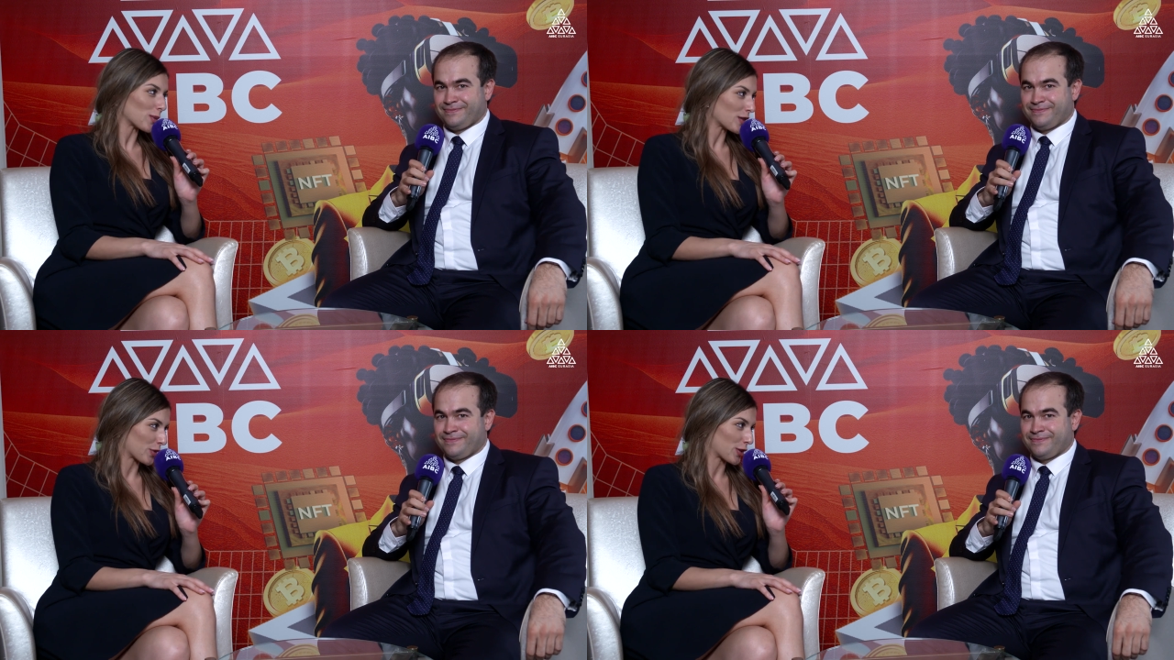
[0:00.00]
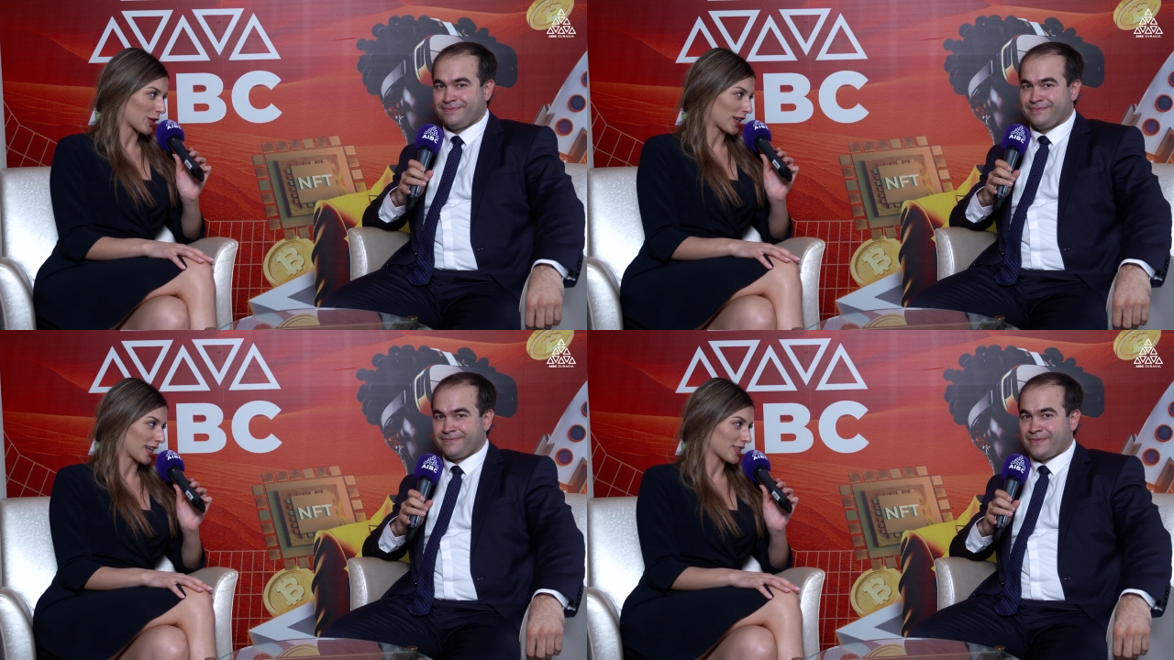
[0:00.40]
Speaker 1: much for
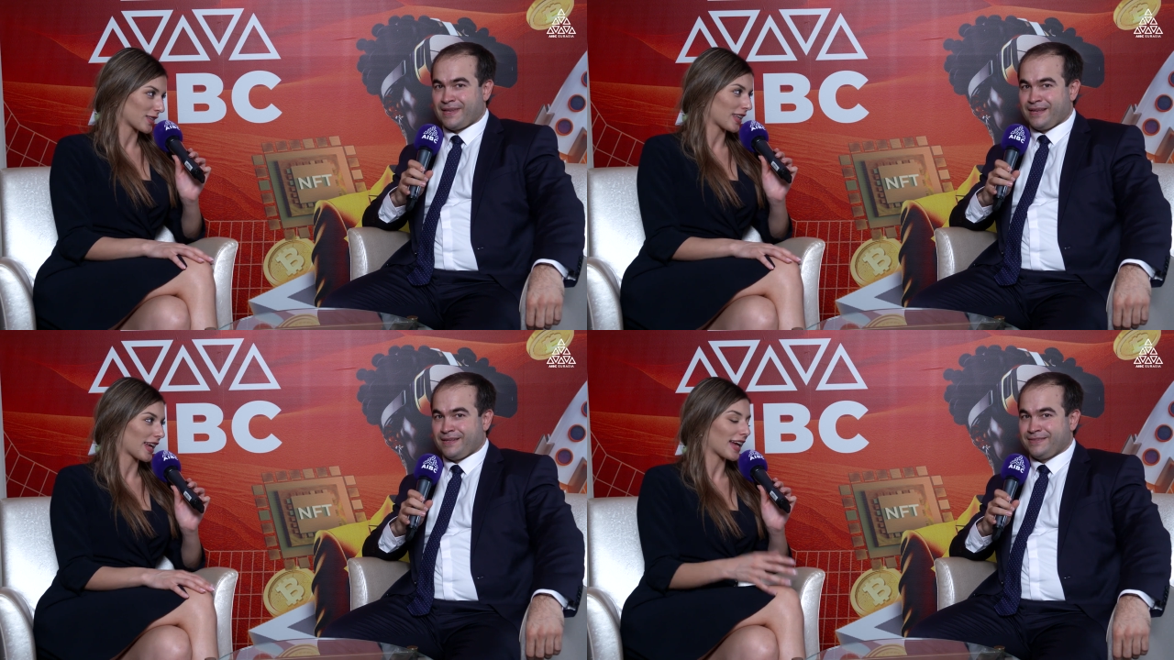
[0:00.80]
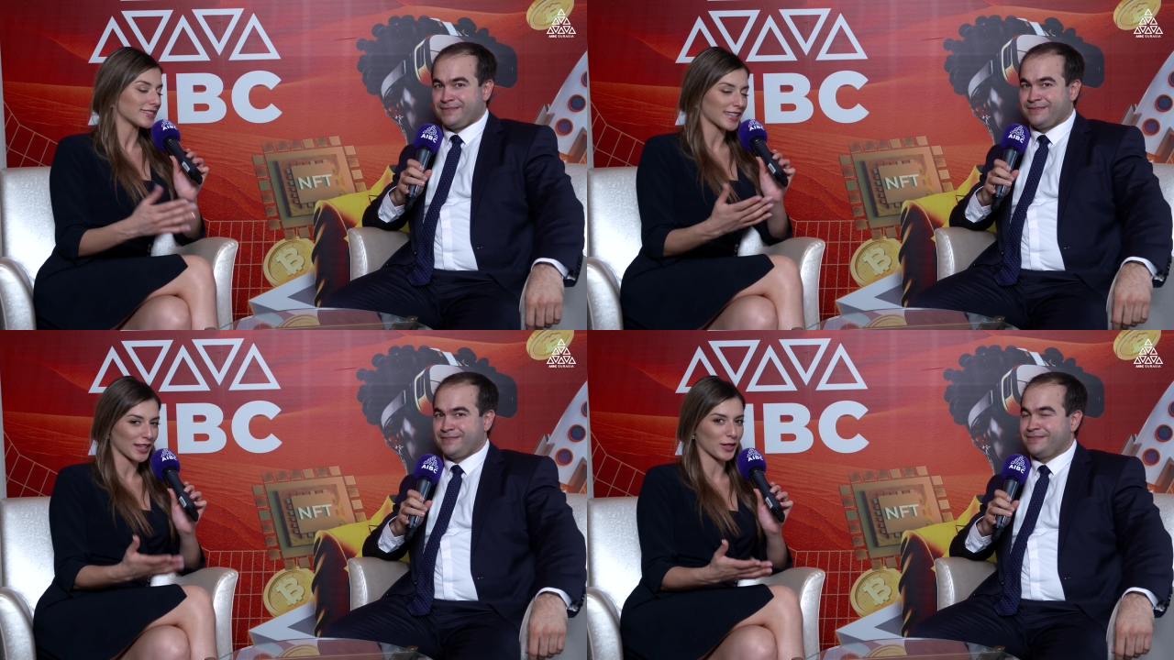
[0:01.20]
joining us today and
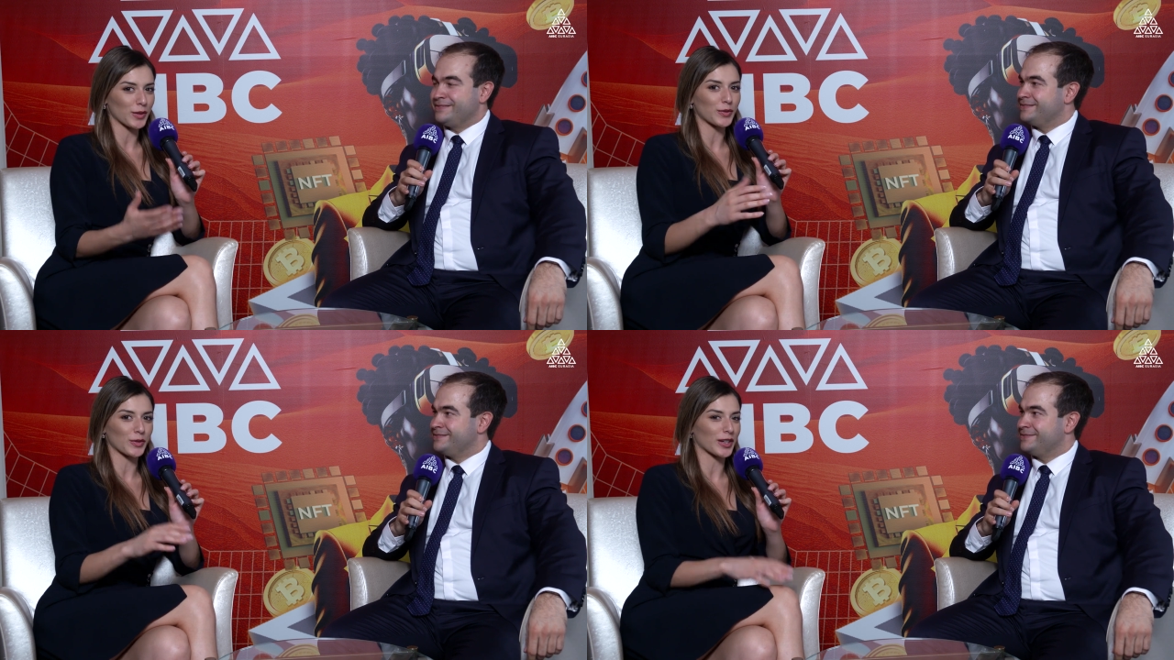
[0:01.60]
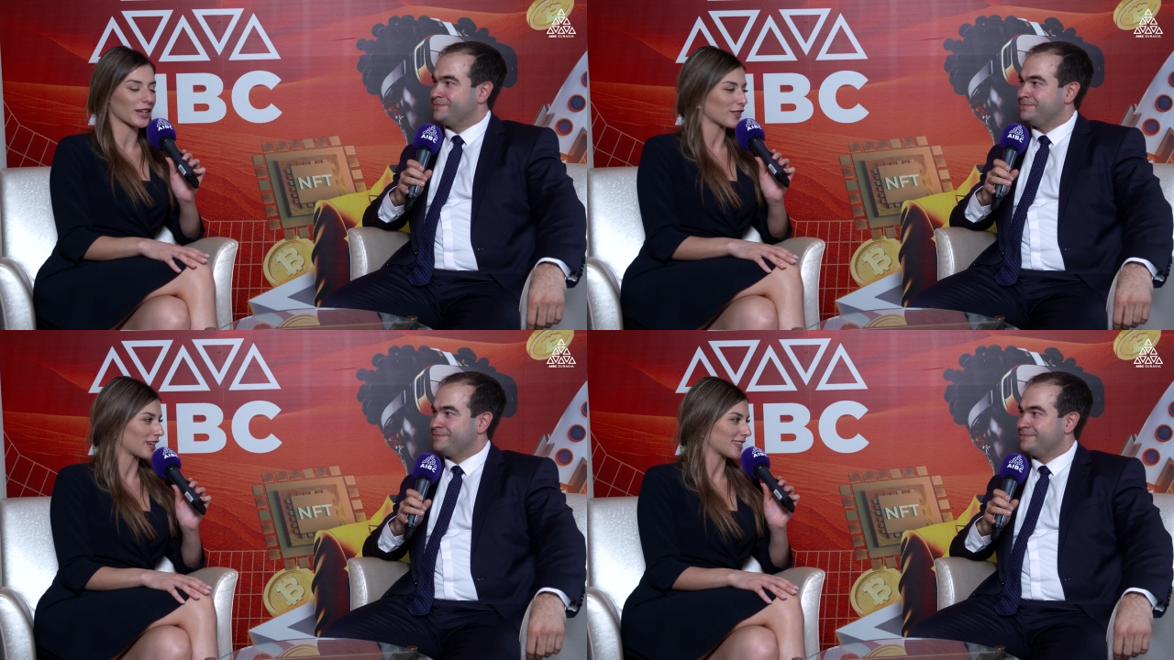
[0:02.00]
thank you for
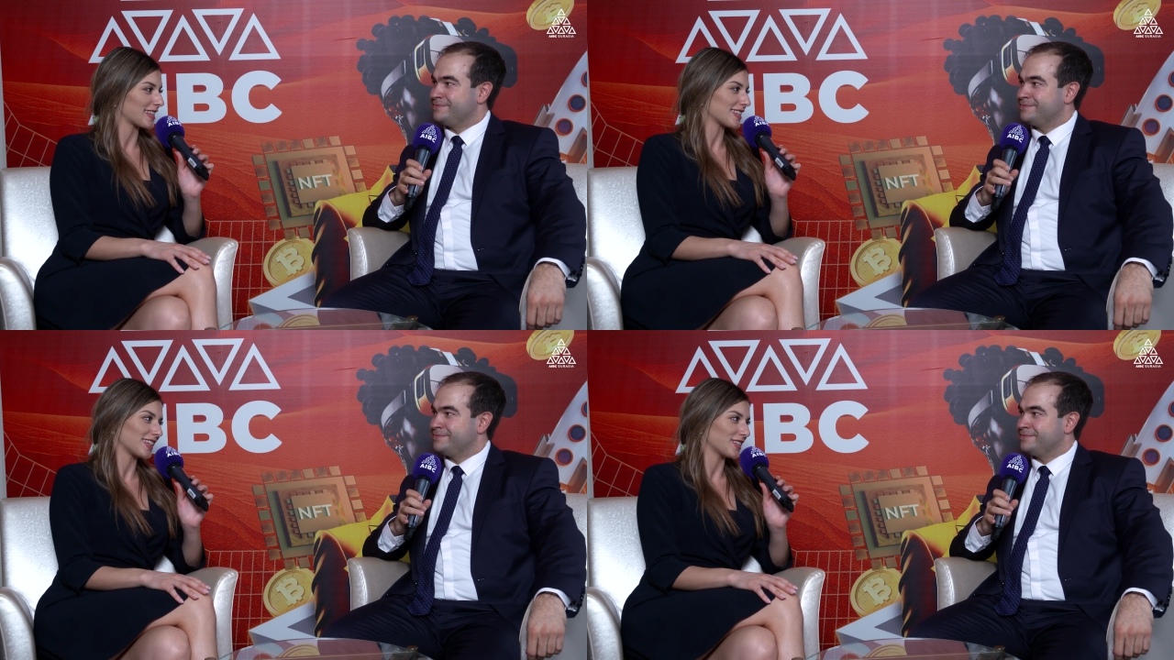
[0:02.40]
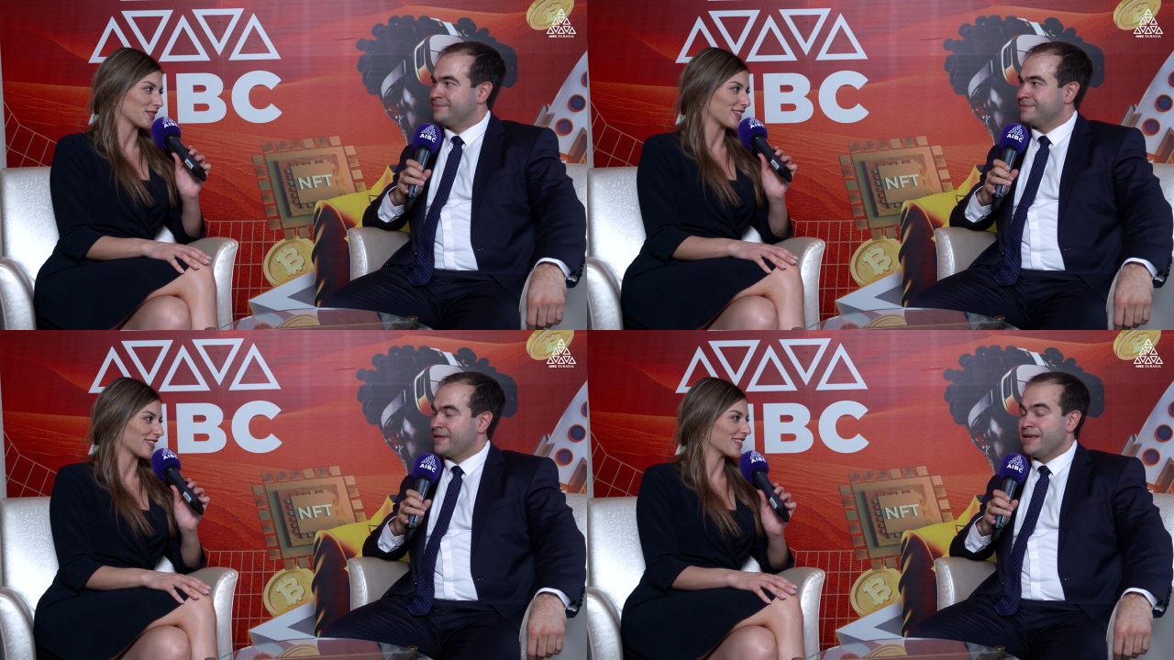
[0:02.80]
giving us this
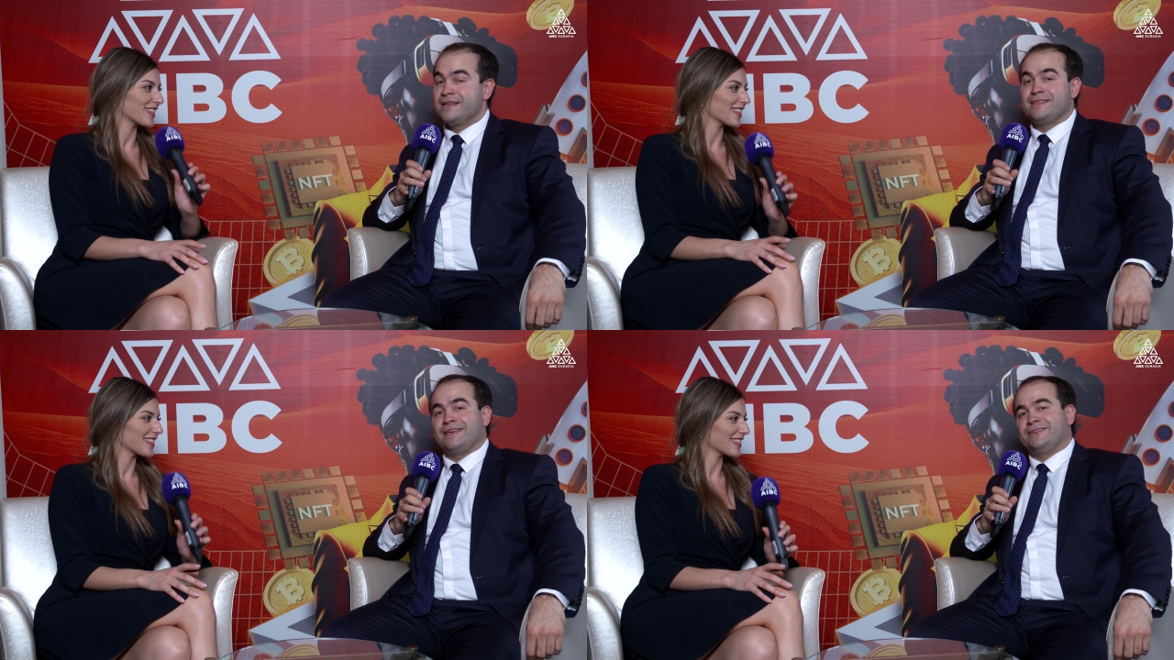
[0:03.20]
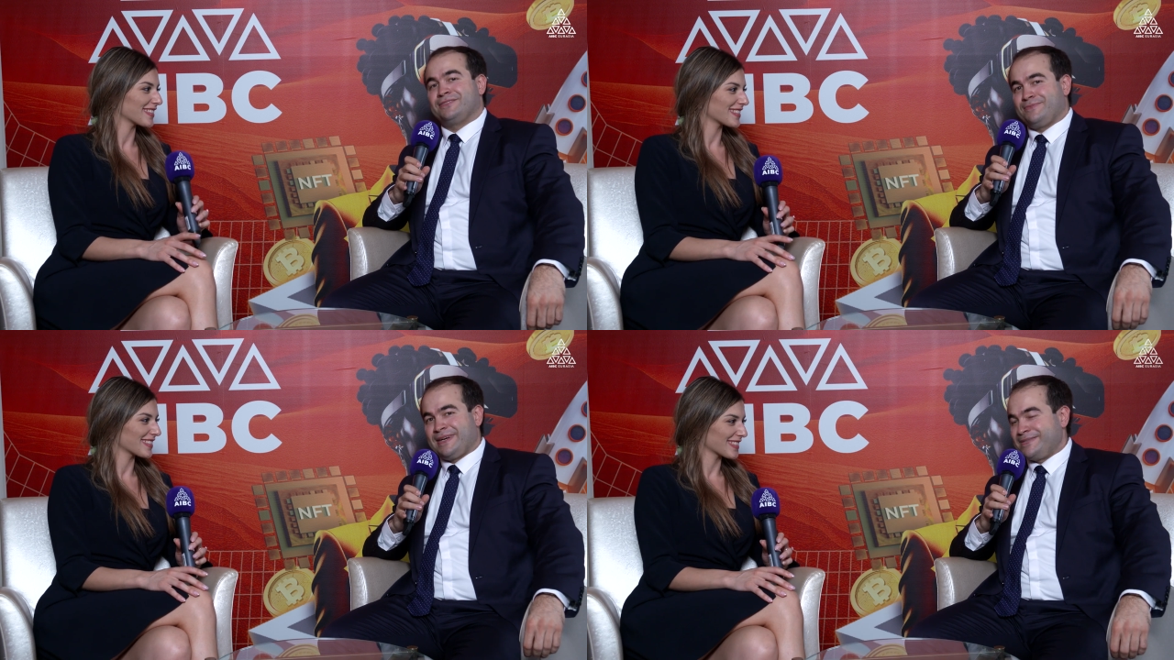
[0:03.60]
interview.
Speaker 2: Thank you so much,